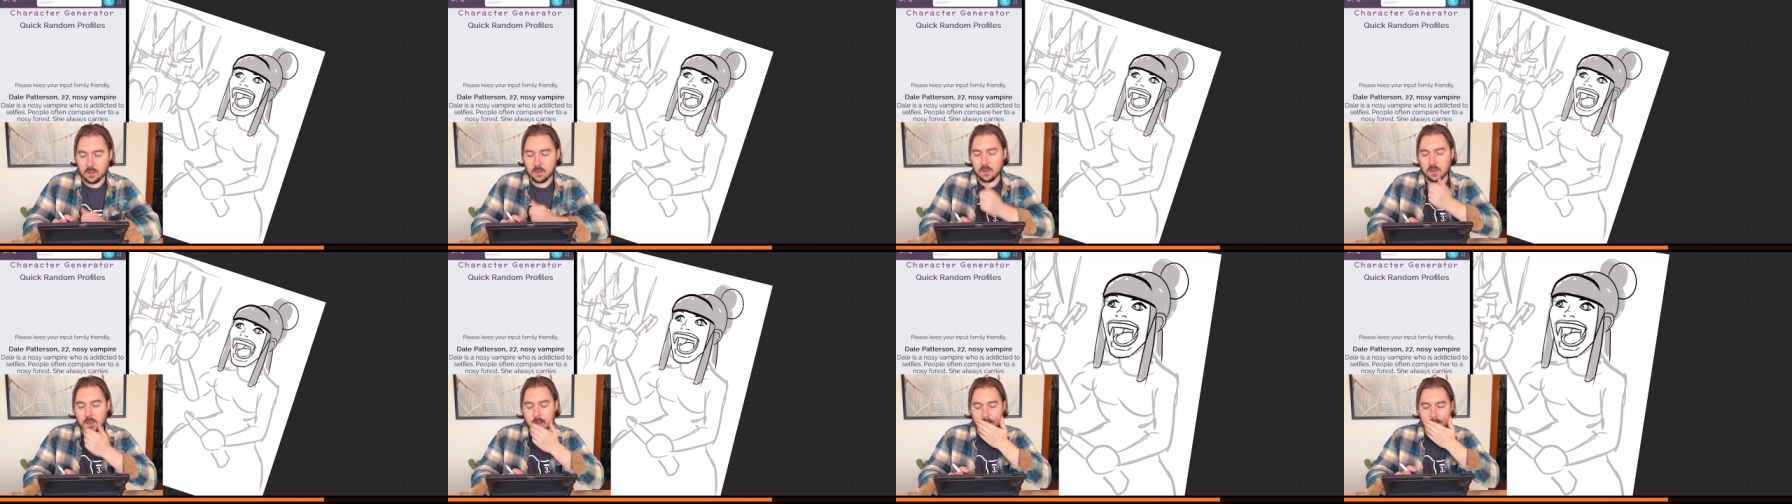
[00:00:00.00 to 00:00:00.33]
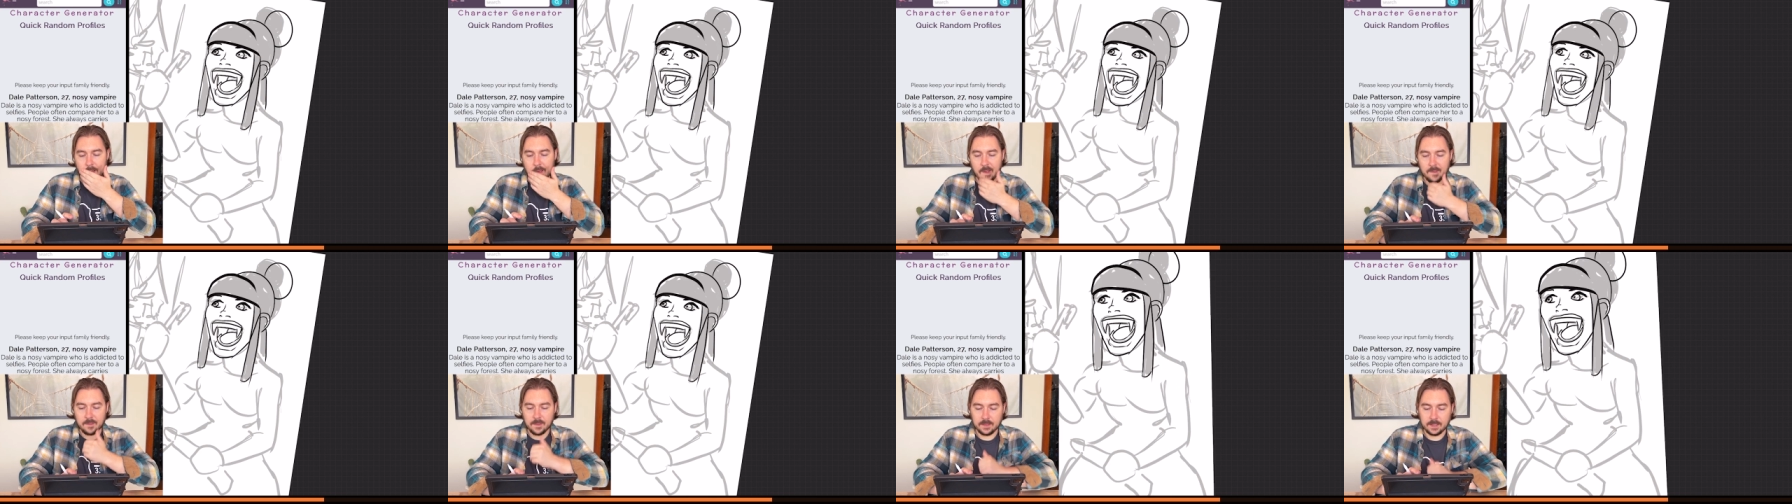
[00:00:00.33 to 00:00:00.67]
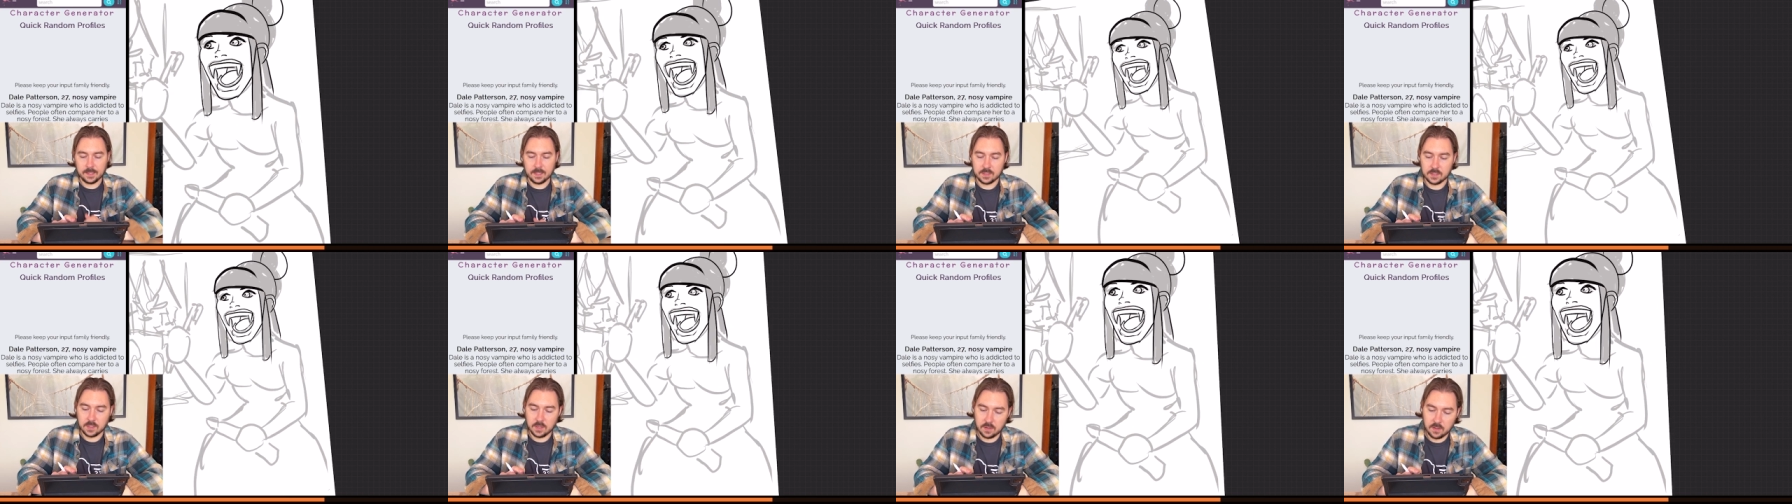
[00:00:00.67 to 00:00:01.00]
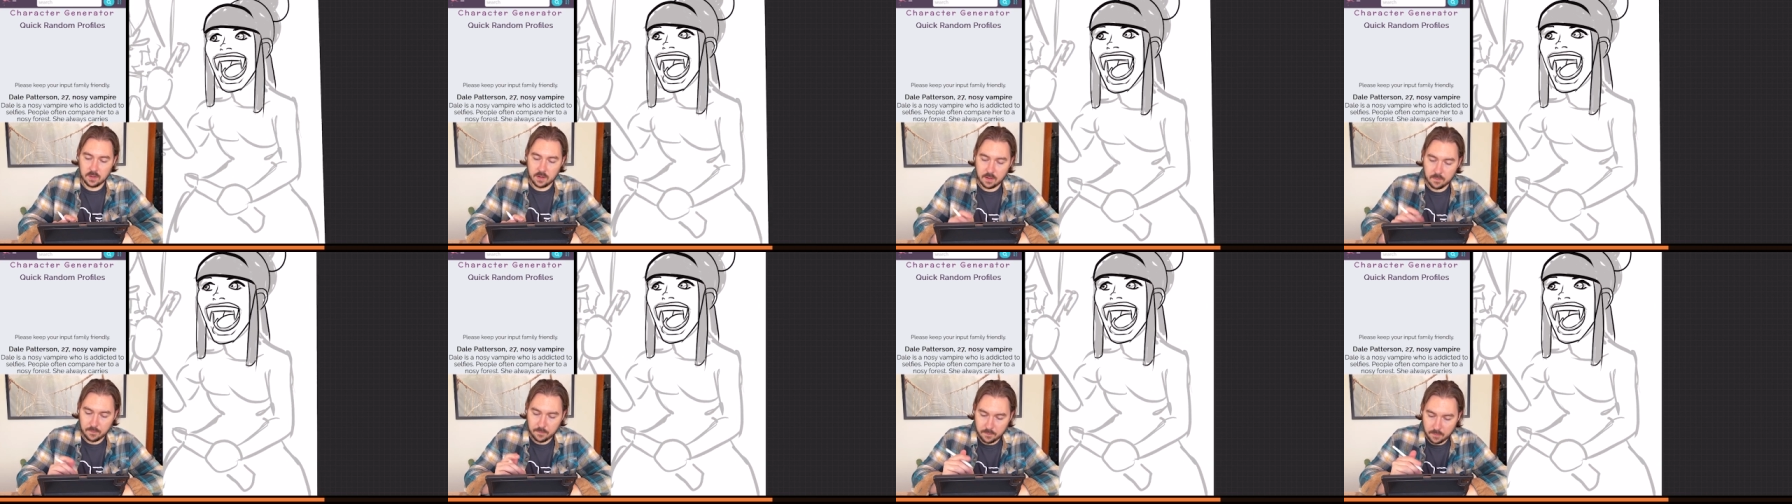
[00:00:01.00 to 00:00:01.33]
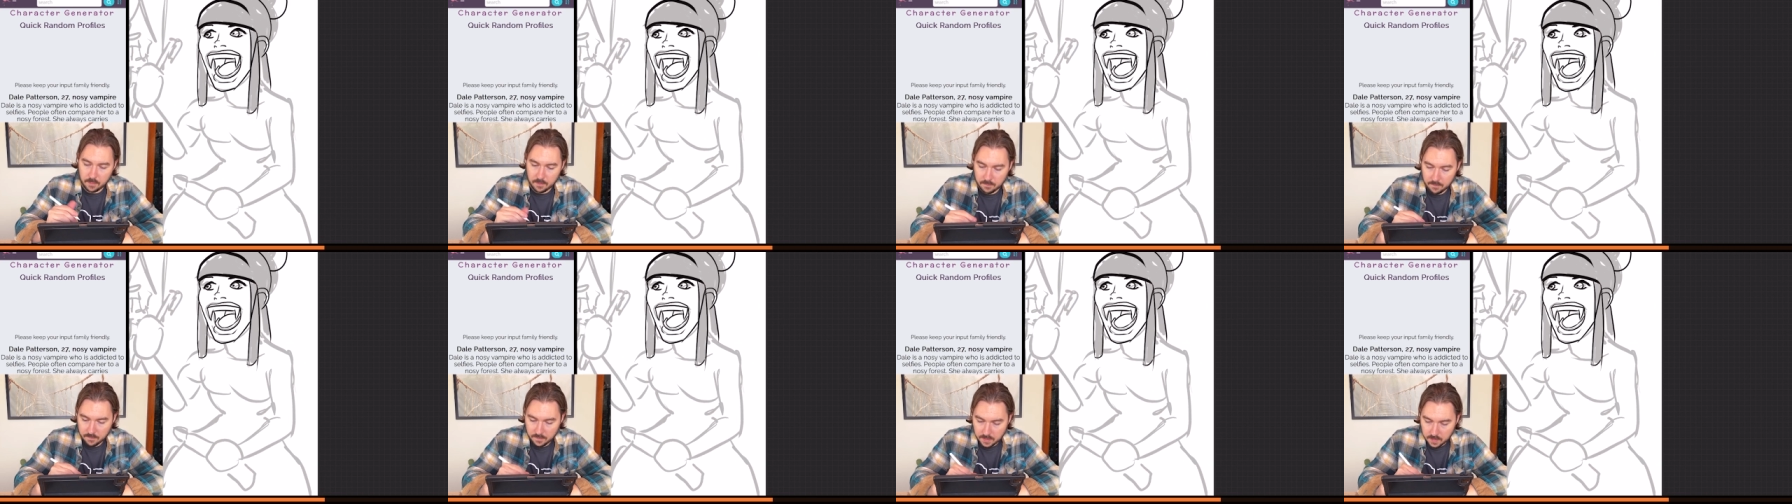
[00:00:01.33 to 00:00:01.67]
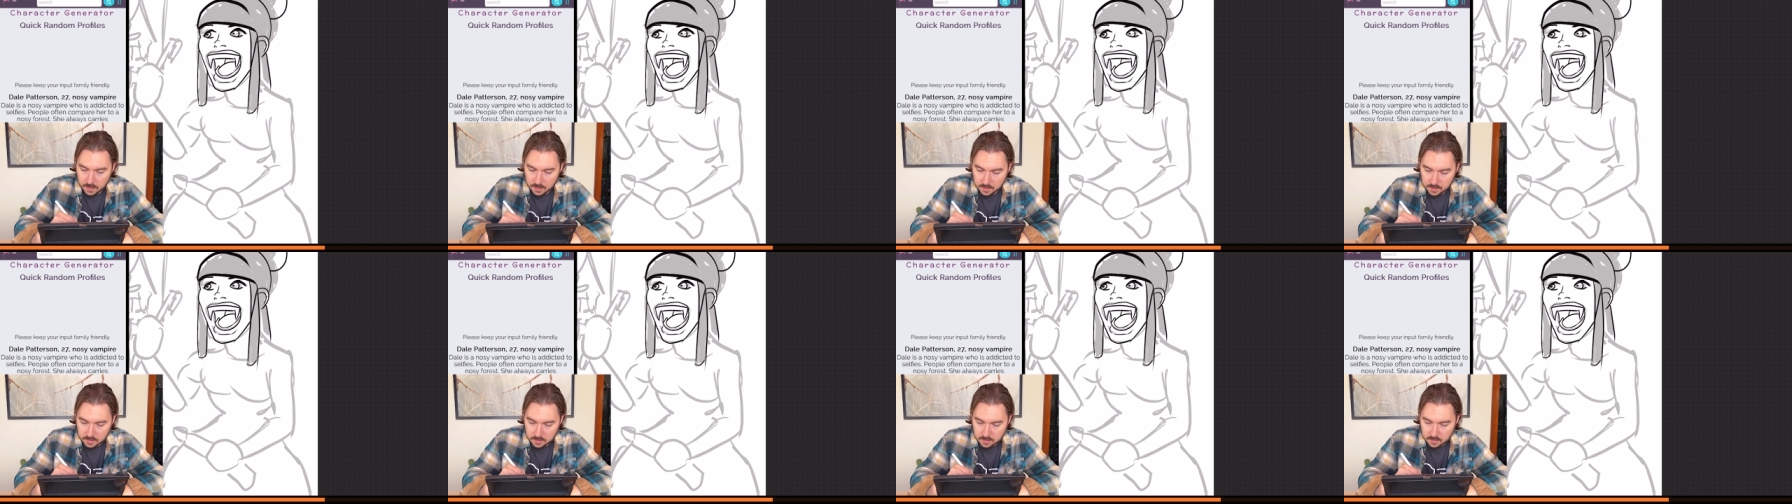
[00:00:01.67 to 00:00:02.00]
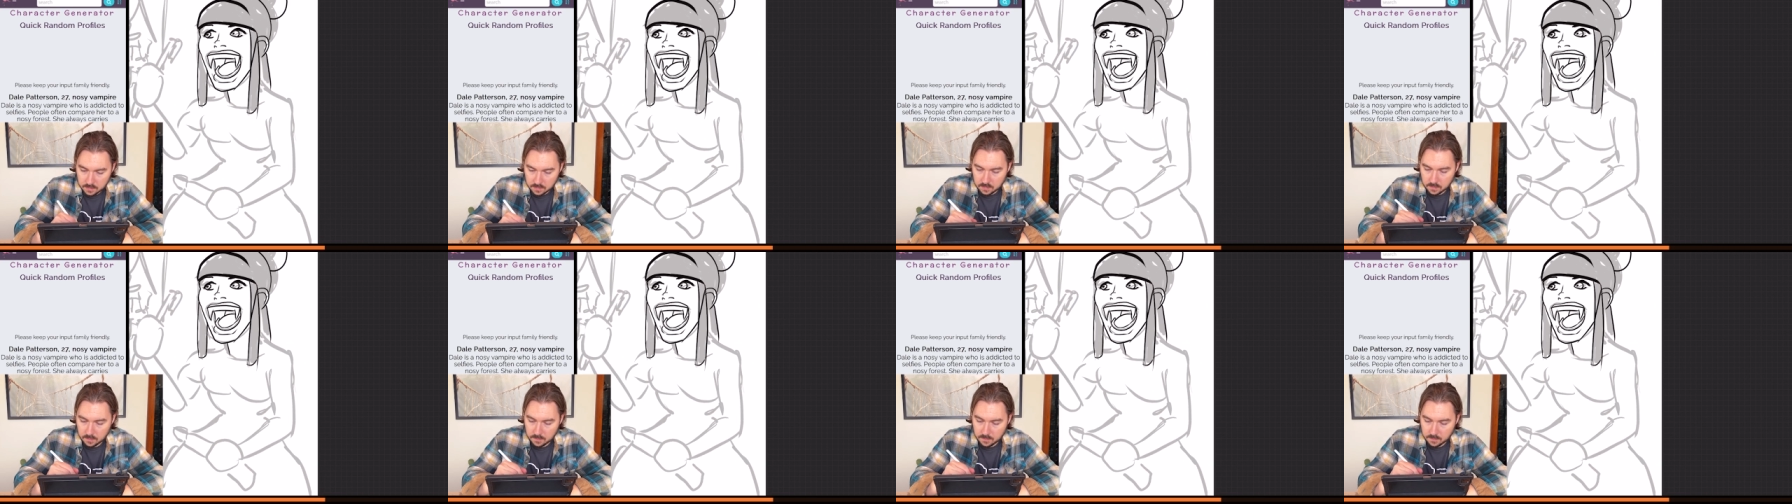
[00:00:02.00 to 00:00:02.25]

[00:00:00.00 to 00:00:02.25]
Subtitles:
Okay, I think that's good enough for a face.